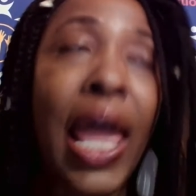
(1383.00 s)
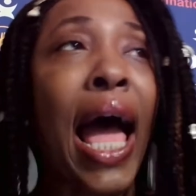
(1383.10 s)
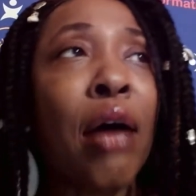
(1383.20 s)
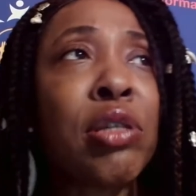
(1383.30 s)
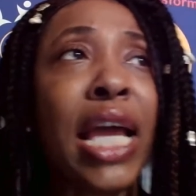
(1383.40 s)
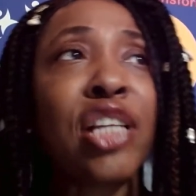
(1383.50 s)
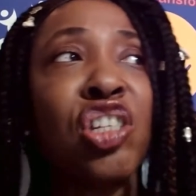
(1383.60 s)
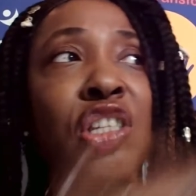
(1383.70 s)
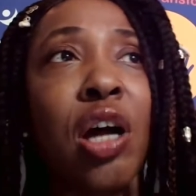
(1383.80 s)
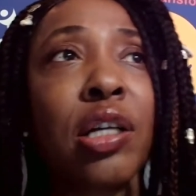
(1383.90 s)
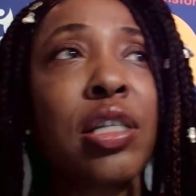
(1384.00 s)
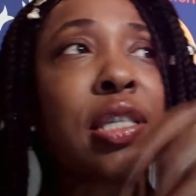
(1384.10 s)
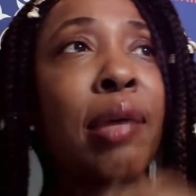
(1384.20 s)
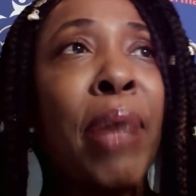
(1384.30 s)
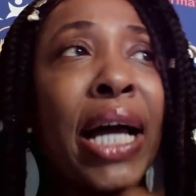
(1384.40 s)
I was actually talking to
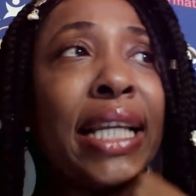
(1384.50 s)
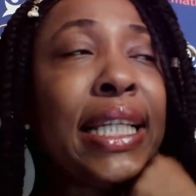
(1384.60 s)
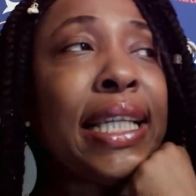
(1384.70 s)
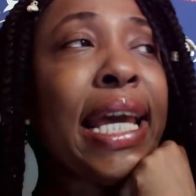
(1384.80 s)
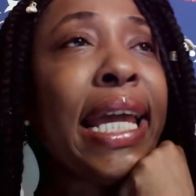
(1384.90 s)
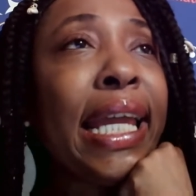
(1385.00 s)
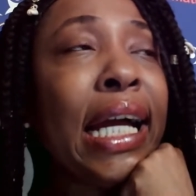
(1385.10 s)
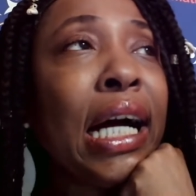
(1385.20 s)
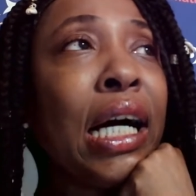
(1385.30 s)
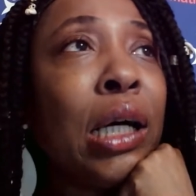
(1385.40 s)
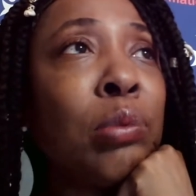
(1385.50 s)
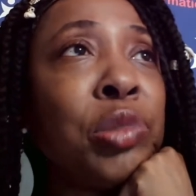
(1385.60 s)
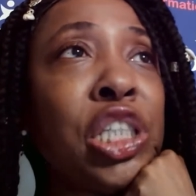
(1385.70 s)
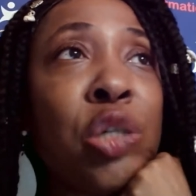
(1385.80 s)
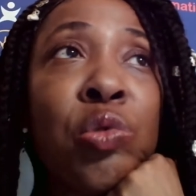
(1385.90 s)
somebody today.
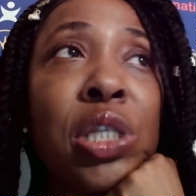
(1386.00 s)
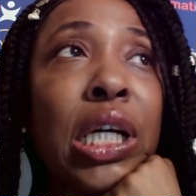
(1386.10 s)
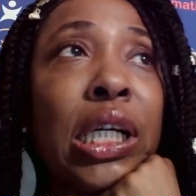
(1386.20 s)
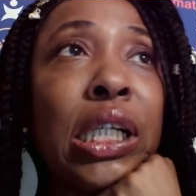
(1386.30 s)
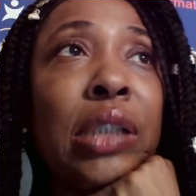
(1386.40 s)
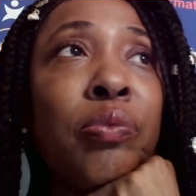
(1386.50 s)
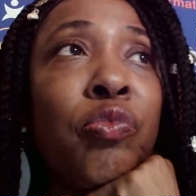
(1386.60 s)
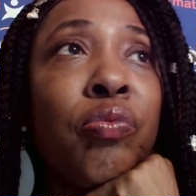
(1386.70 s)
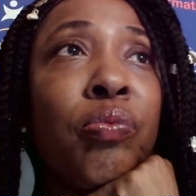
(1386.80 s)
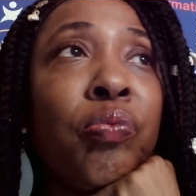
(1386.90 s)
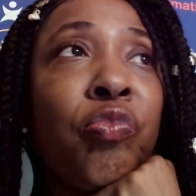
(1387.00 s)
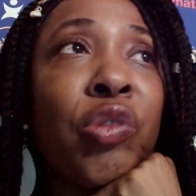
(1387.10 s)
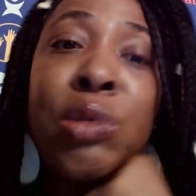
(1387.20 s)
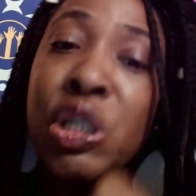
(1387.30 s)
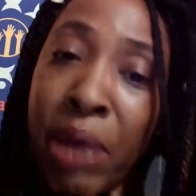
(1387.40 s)
She was
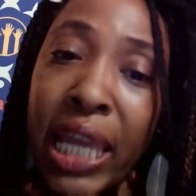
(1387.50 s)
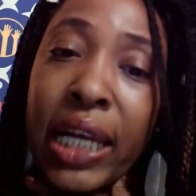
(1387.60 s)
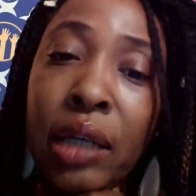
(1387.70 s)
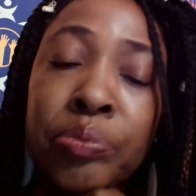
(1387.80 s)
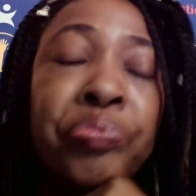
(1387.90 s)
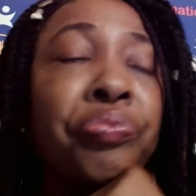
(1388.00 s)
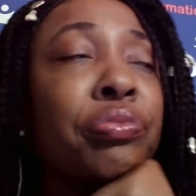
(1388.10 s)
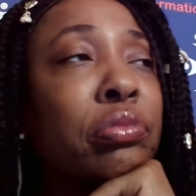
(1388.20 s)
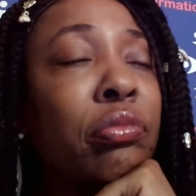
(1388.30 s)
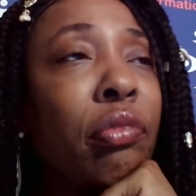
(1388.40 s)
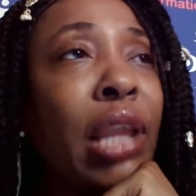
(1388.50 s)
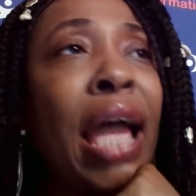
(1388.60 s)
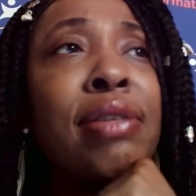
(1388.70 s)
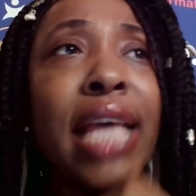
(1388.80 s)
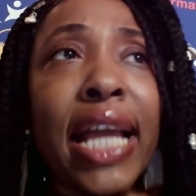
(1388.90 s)
from Jamaica.
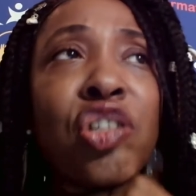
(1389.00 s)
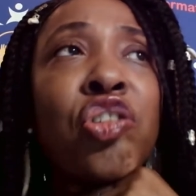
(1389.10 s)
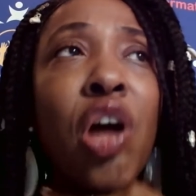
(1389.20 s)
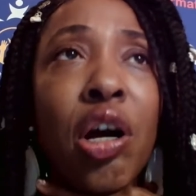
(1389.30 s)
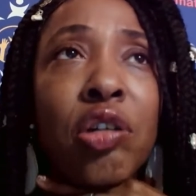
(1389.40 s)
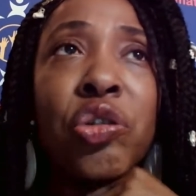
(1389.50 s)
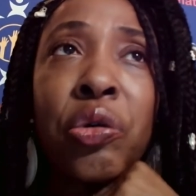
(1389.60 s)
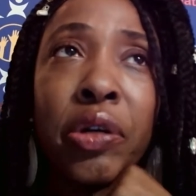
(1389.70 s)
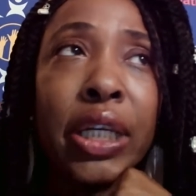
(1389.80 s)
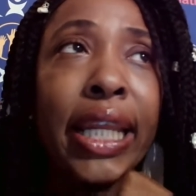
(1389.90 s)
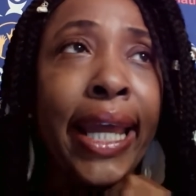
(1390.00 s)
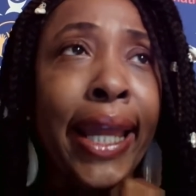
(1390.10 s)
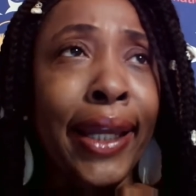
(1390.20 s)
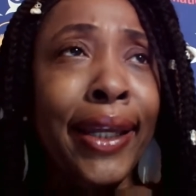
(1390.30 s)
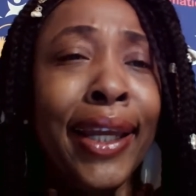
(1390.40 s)
I was actually talking to her
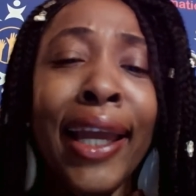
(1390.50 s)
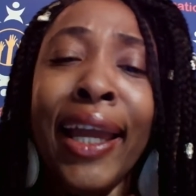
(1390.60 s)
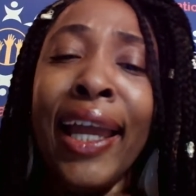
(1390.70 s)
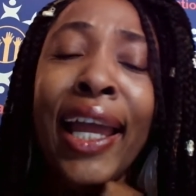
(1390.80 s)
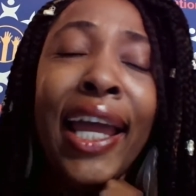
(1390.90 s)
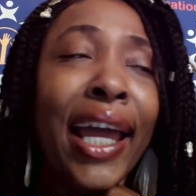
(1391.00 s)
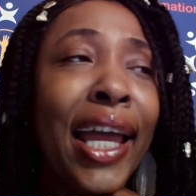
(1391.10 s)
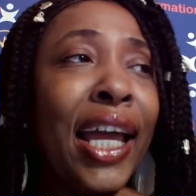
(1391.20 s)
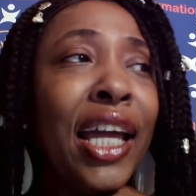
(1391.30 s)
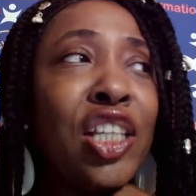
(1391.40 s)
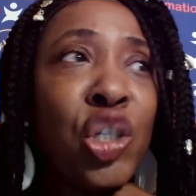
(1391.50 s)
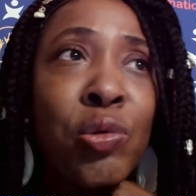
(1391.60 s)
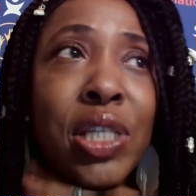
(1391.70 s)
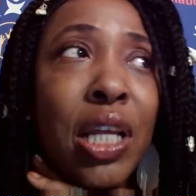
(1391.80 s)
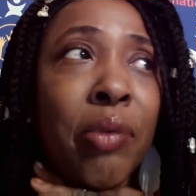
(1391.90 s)
today, and she
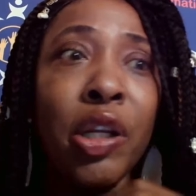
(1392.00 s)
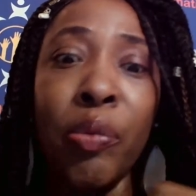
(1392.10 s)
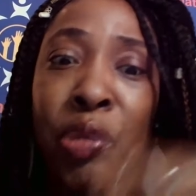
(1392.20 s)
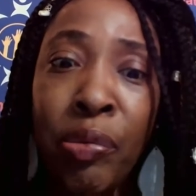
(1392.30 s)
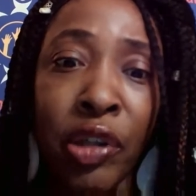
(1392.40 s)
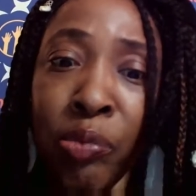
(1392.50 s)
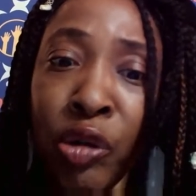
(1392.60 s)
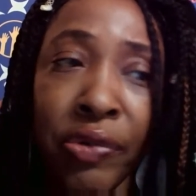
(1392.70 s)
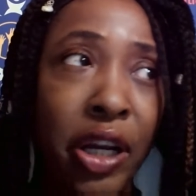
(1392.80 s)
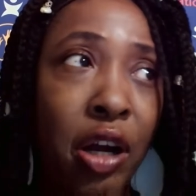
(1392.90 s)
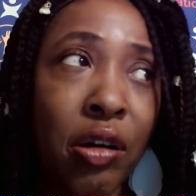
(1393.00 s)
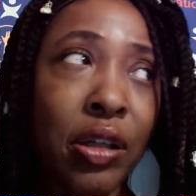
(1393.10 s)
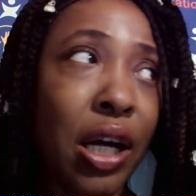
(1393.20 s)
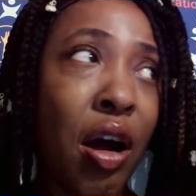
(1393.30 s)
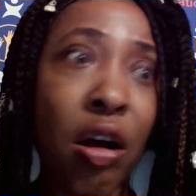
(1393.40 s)
was telling me, people are moving all
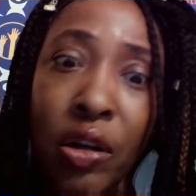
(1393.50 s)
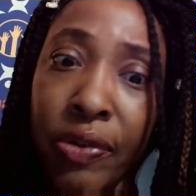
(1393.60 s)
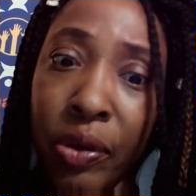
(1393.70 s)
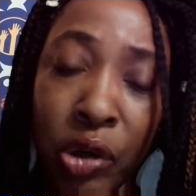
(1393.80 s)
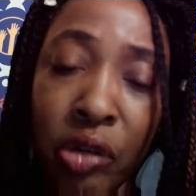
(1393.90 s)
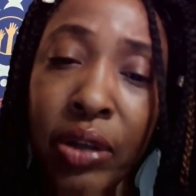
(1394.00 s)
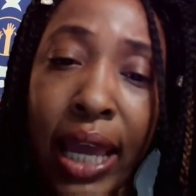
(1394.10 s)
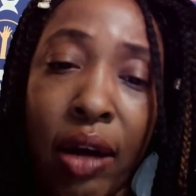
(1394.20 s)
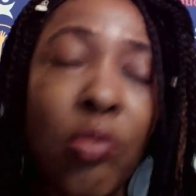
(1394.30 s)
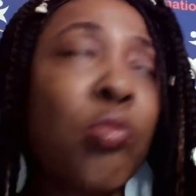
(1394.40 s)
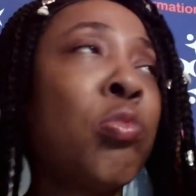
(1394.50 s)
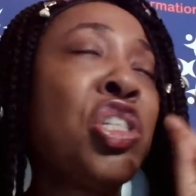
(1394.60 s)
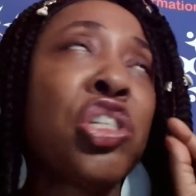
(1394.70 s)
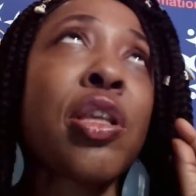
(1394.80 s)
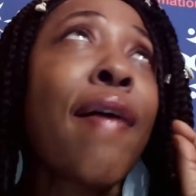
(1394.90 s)
over the world now,
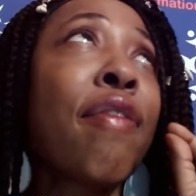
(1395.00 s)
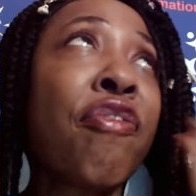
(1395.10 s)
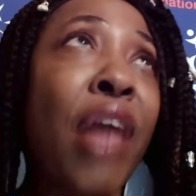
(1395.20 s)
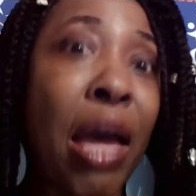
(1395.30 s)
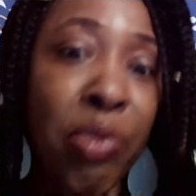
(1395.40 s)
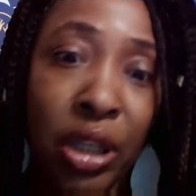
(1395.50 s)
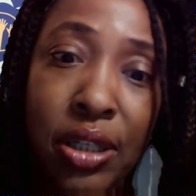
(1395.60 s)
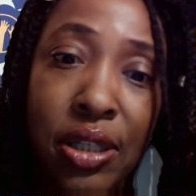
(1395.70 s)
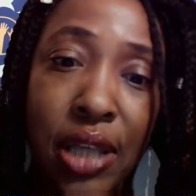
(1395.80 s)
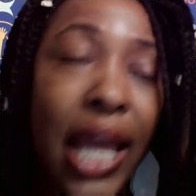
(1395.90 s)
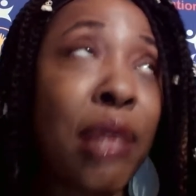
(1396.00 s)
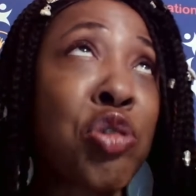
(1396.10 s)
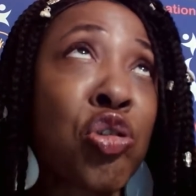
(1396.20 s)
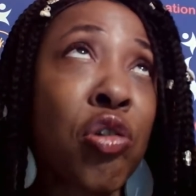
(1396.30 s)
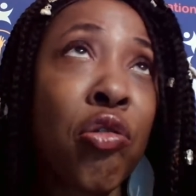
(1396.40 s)
which is fabulous. I am
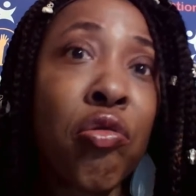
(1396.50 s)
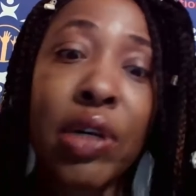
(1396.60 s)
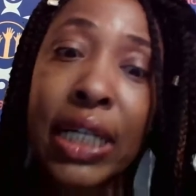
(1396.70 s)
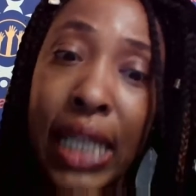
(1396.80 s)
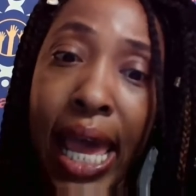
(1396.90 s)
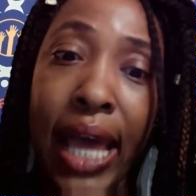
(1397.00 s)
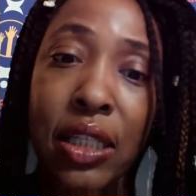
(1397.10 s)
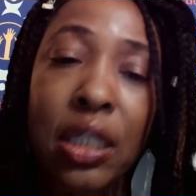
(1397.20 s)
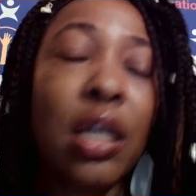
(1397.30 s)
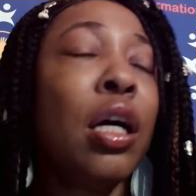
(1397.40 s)
so glad.